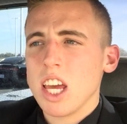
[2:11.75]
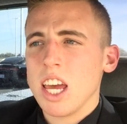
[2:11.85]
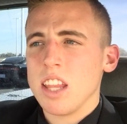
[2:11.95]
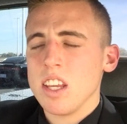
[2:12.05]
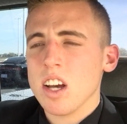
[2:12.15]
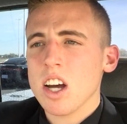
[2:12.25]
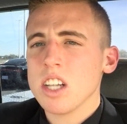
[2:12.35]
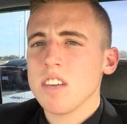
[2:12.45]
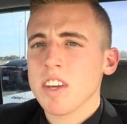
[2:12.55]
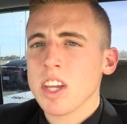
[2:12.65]
and the
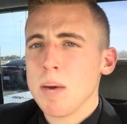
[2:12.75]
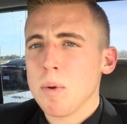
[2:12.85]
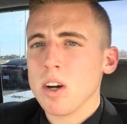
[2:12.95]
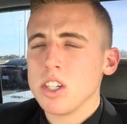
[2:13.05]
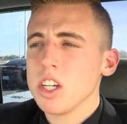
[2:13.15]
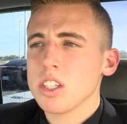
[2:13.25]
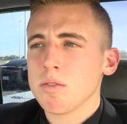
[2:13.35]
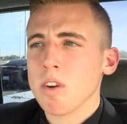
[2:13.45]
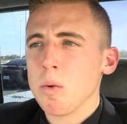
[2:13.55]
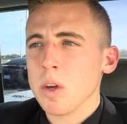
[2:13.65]
Honda Civic Type R is just a
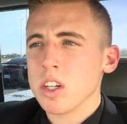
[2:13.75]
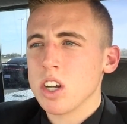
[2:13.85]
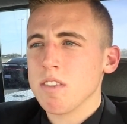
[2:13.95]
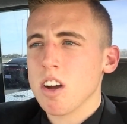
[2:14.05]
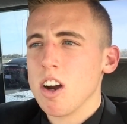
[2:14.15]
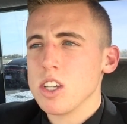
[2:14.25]
front-wheel drive car.